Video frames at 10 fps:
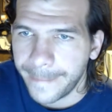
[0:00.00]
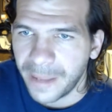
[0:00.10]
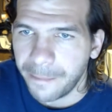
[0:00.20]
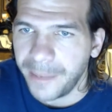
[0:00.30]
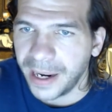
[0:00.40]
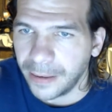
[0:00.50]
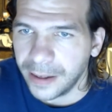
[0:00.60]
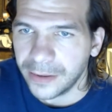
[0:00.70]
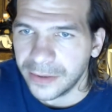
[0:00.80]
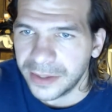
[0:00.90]

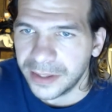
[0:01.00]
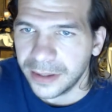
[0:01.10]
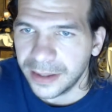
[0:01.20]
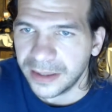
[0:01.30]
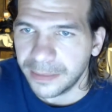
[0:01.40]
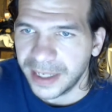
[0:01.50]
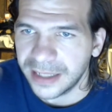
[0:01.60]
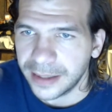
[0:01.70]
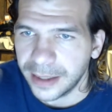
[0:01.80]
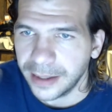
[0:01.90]
Barriers is the
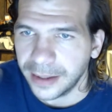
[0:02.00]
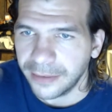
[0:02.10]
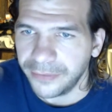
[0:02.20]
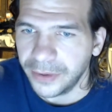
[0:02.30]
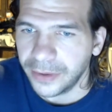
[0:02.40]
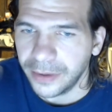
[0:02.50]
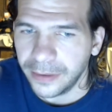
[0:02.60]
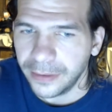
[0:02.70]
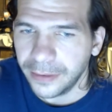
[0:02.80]
best thing. If you can,